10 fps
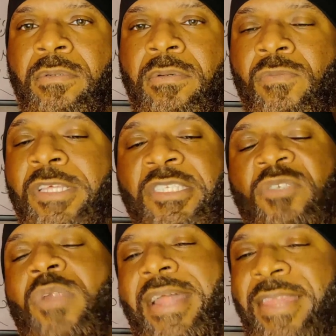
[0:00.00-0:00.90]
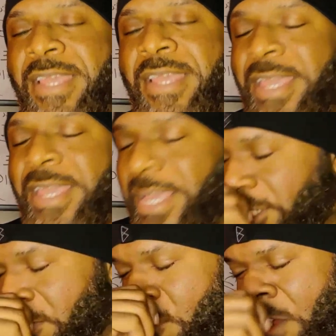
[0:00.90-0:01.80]
But this is what I think he should
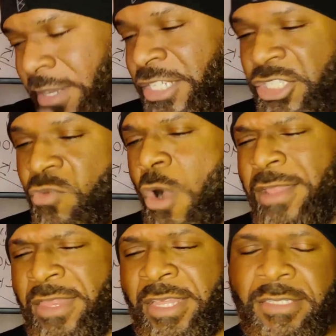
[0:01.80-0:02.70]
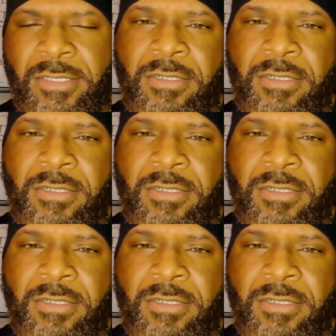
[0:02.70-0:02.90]
want. He should want this.